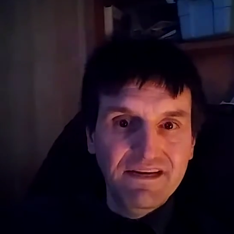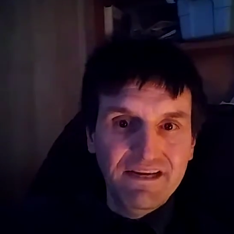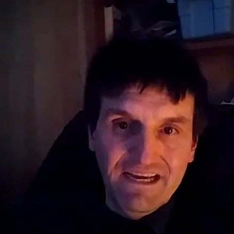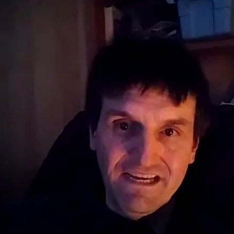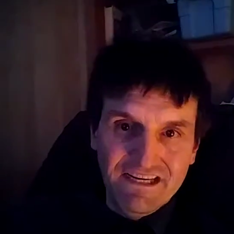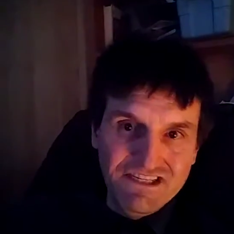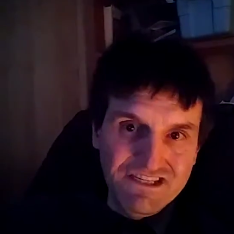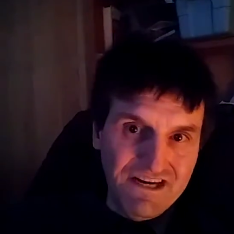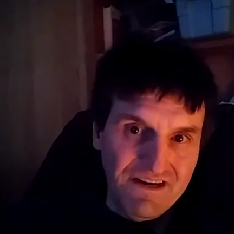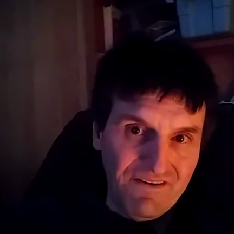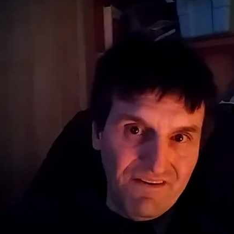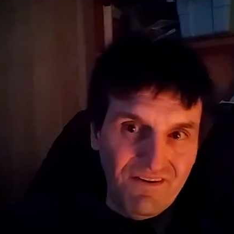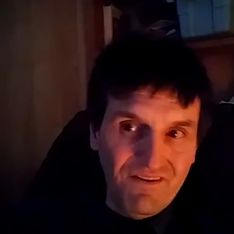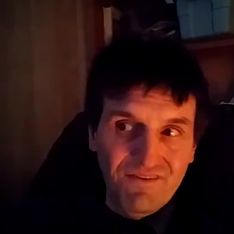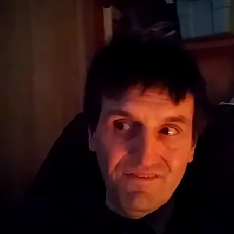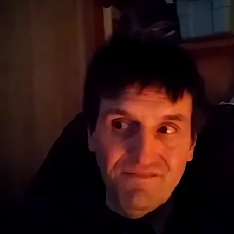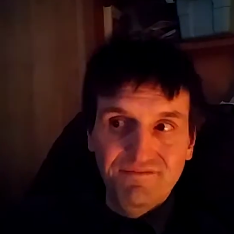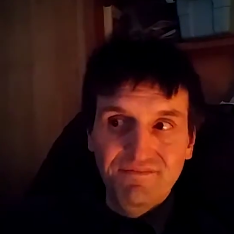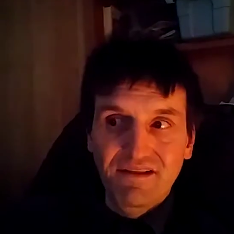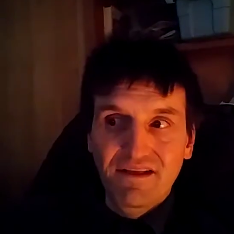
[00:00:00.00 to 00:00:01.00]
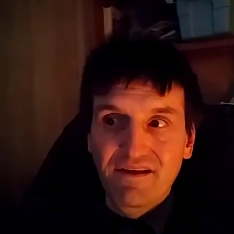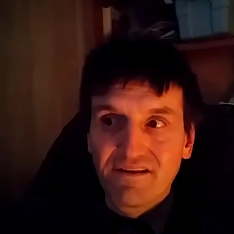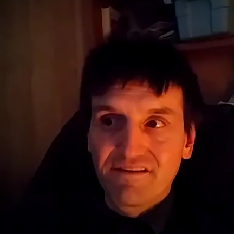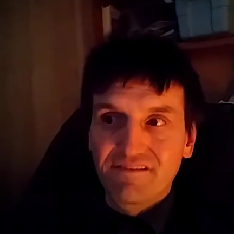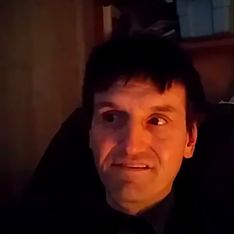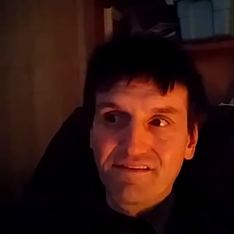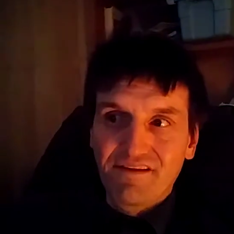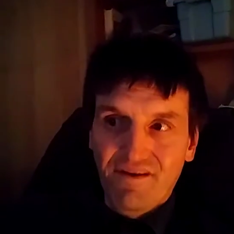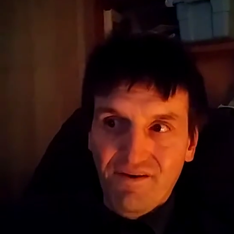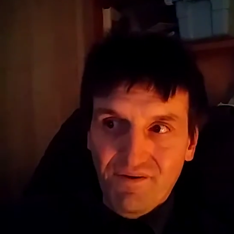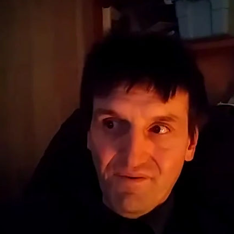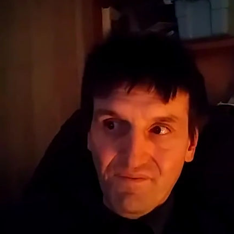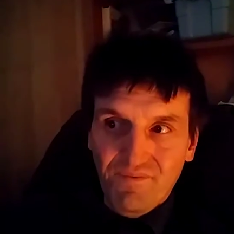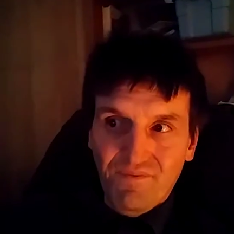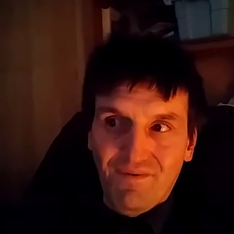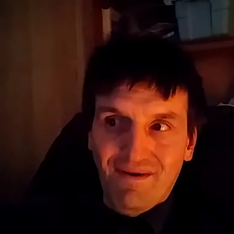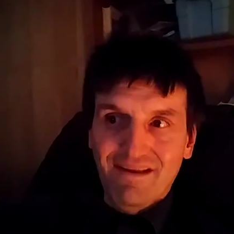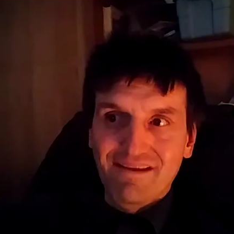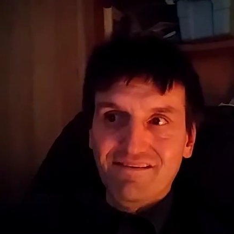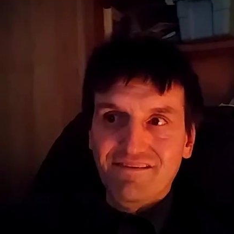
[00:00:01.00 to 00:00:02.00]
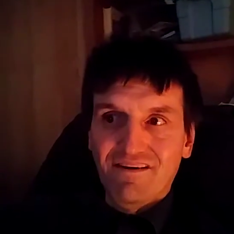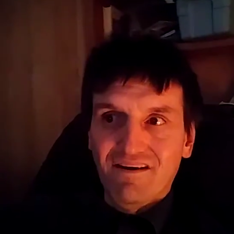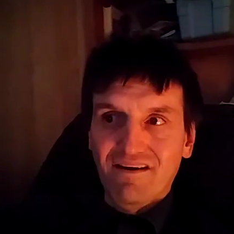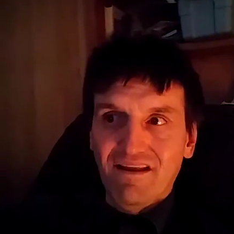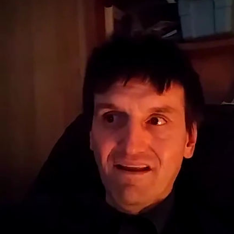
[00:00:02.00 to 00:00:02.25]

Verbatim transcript: in general. So White Star